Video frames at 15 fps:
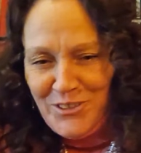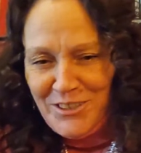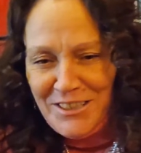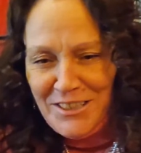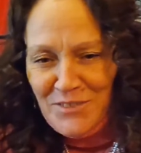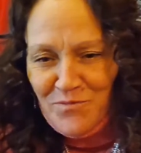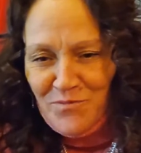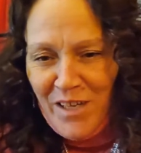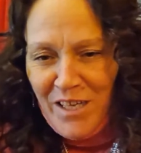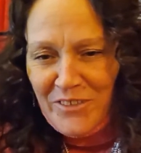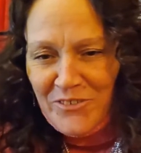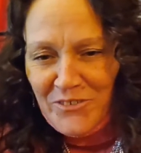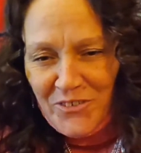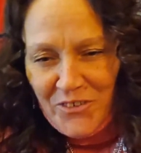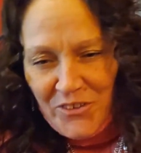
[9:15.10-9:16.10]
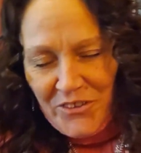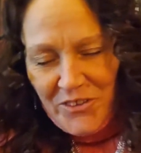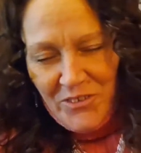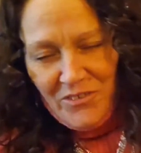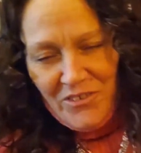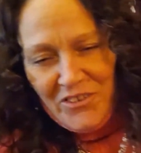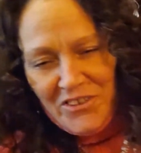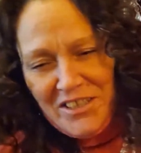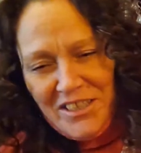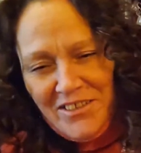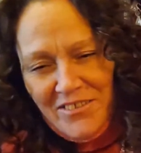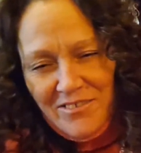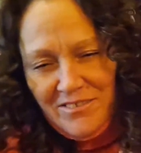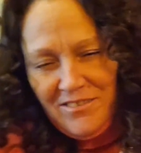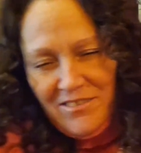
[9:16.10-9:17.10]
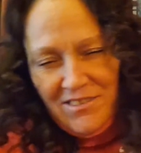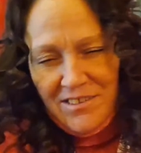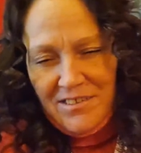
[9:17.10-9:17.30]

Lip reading: is final, are you looking or not?